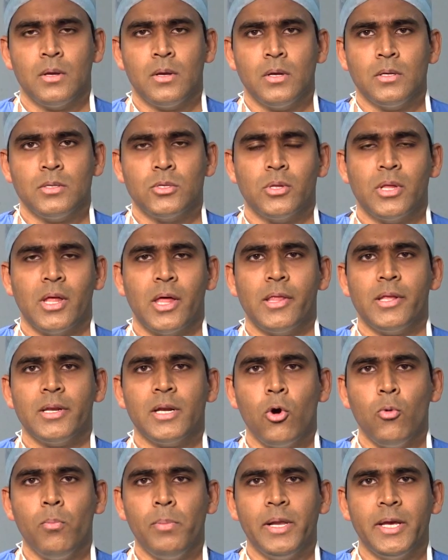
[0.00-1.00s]
so the other
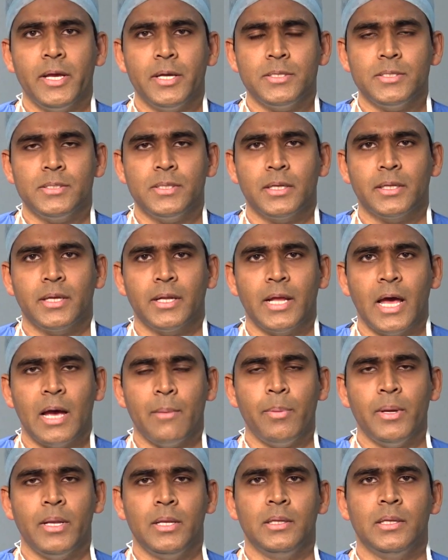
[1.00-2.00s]
complications that can
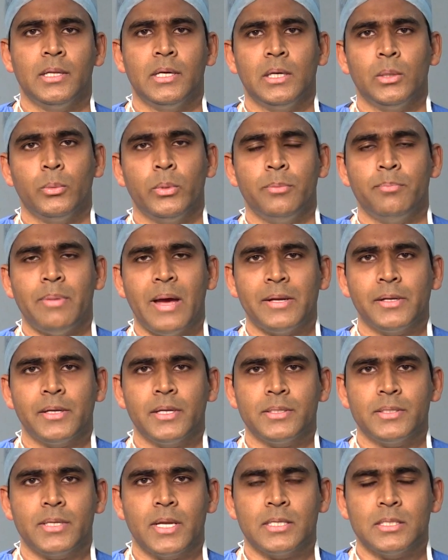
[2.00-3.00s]
happen uh, with
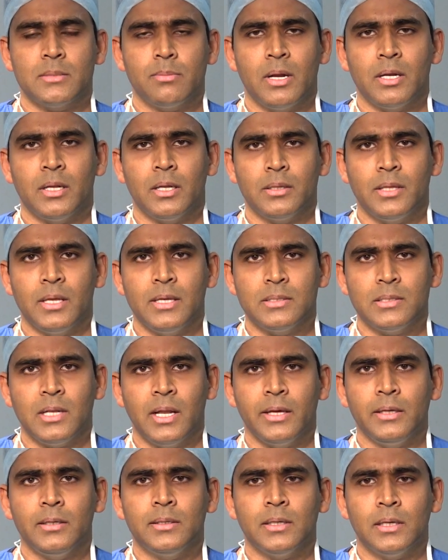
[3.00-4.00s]
pancreas transplant are things
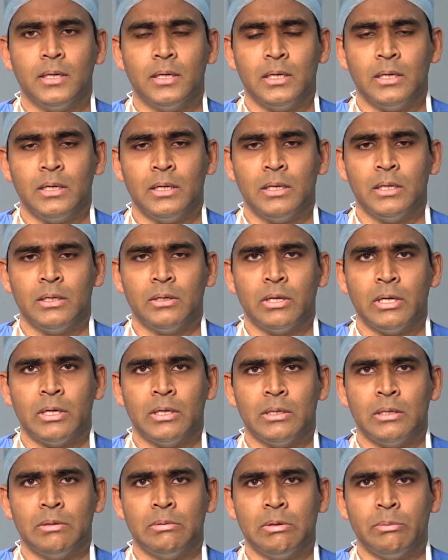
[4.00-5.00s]
like uh,
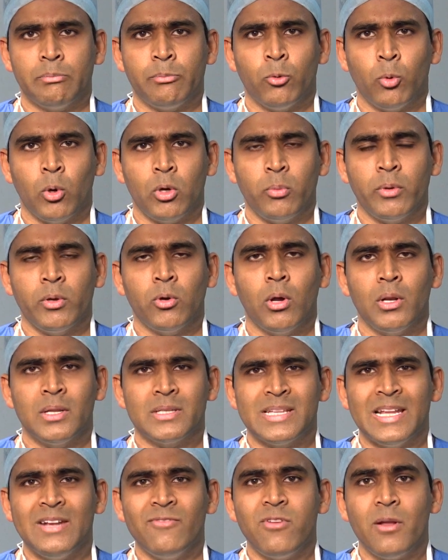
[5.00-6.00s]
uh, what we call
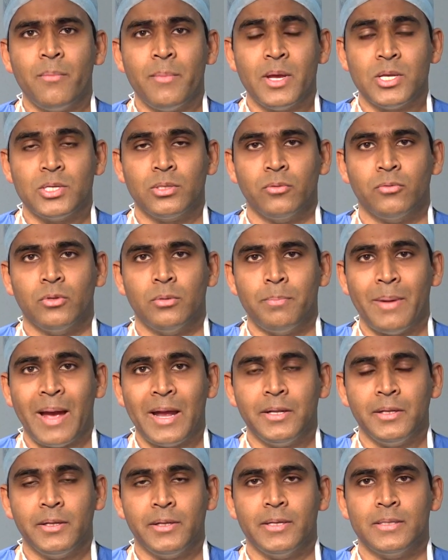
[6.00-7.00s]
as inflammation of the
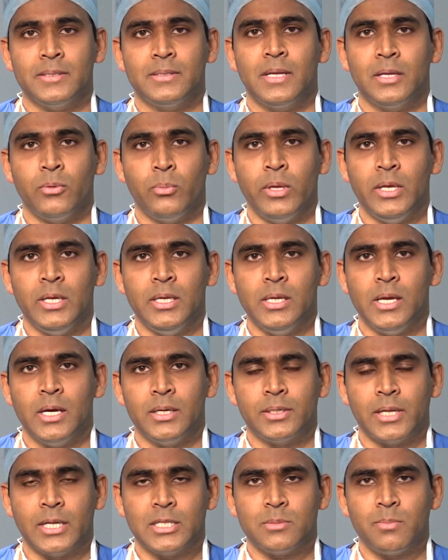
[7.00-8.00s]
pancreas that we uh,
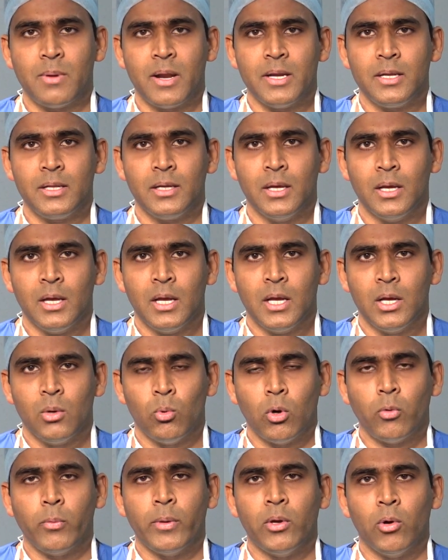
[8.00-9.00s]
transplant,
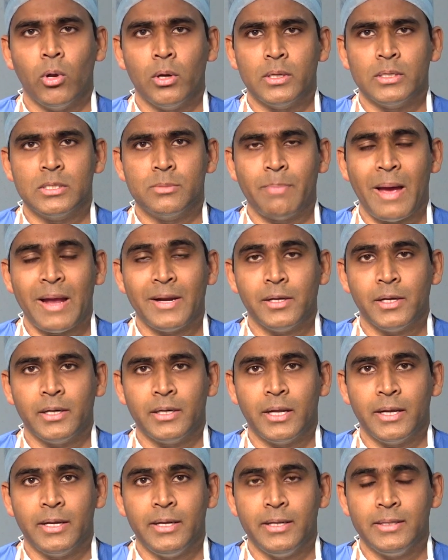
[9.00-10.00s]
what we call as
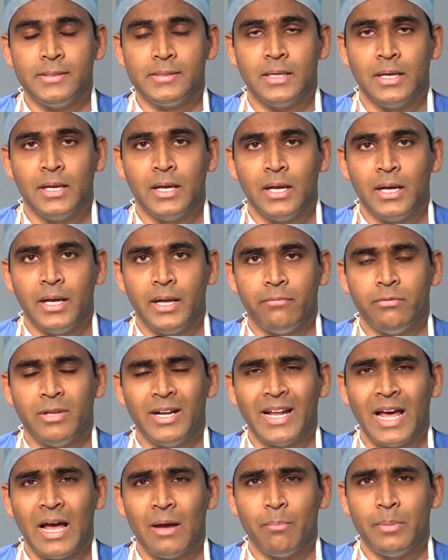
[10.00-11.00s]
pancreatitis. If
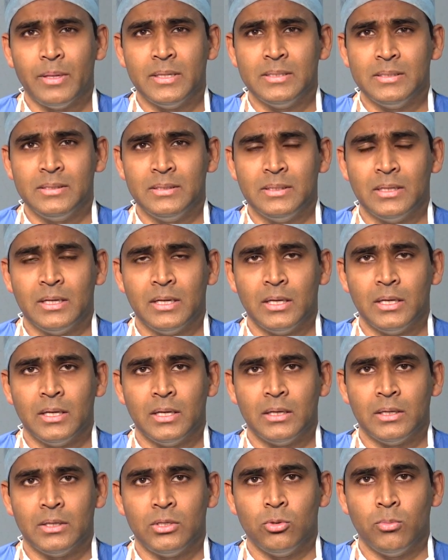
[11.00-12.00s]
that happens,
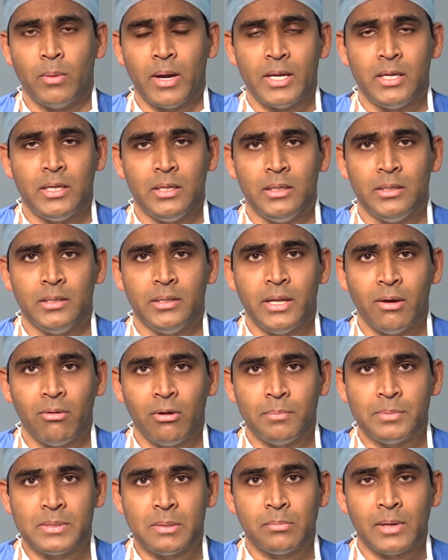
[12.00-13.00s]
uh, you might either
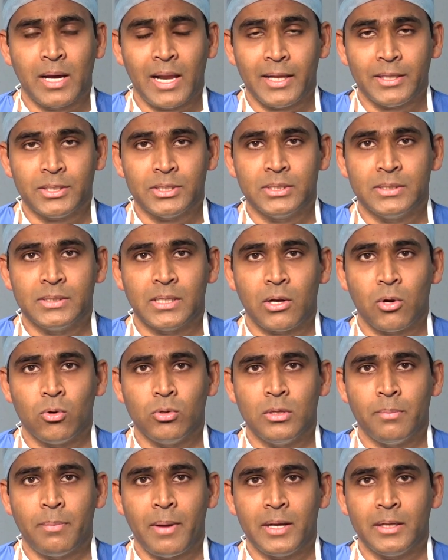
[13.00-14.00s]
develop some collections
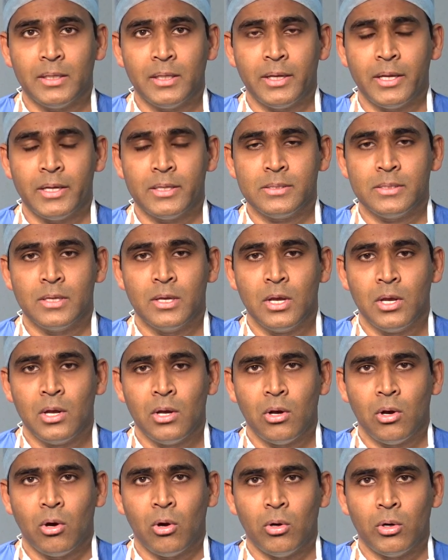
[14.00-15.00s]
around the pancreas,
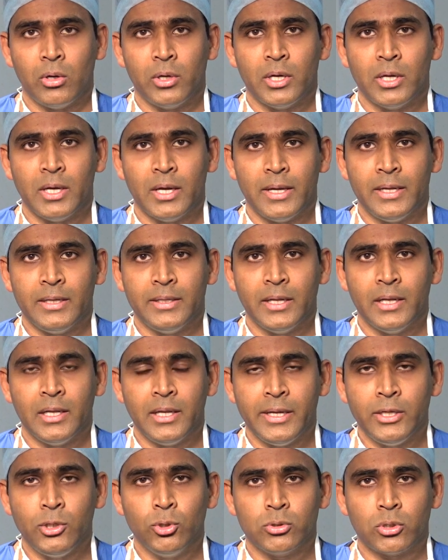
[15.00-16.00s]
or uh, it can
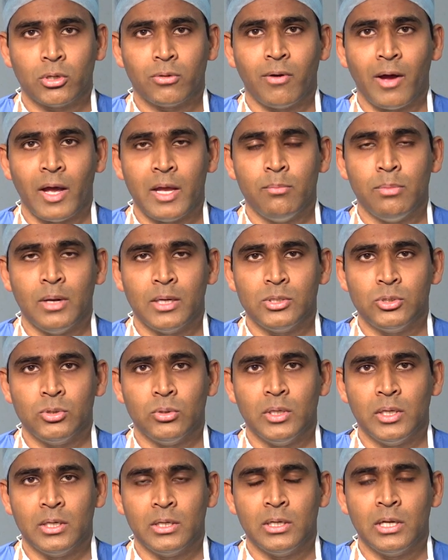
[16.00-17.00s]
lead to sort of high blood
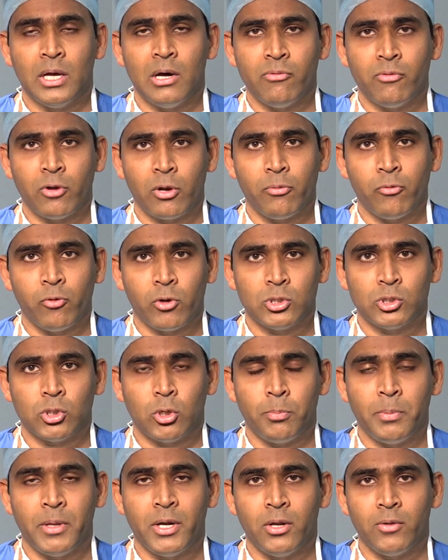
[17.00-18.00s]
sugar for, a, for a
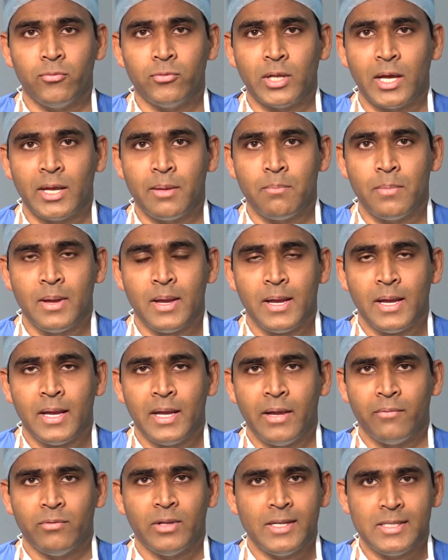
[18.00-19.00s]
short period of time.
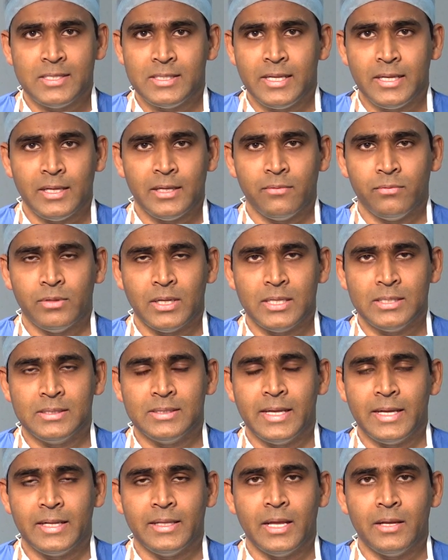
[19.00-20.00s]
If that is if that is
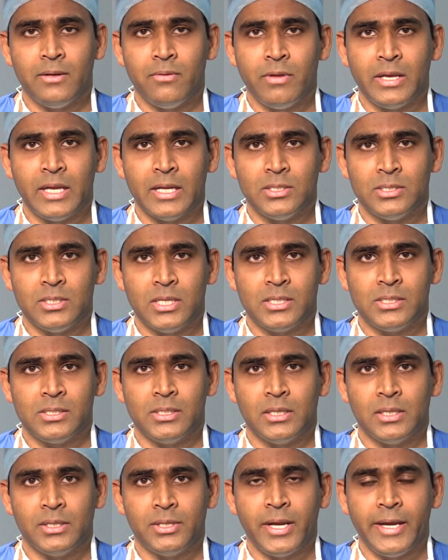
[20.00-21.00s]
there, then we can just
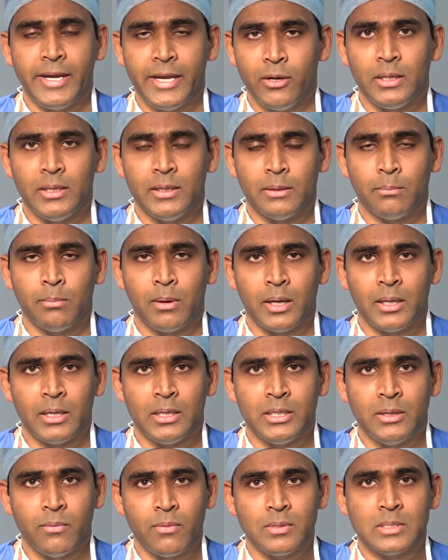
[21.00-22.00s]
treat it by
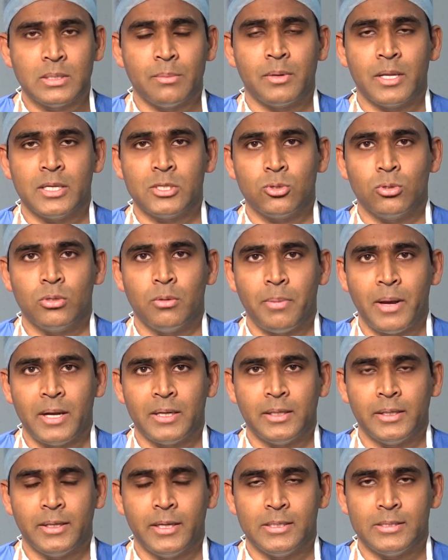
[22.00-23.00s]
giving some rest to the
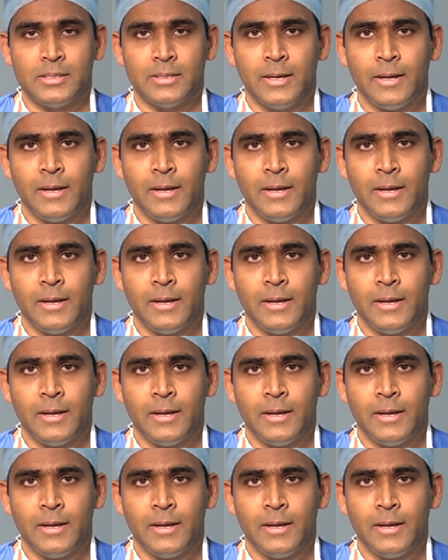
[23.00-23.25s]
pancreas,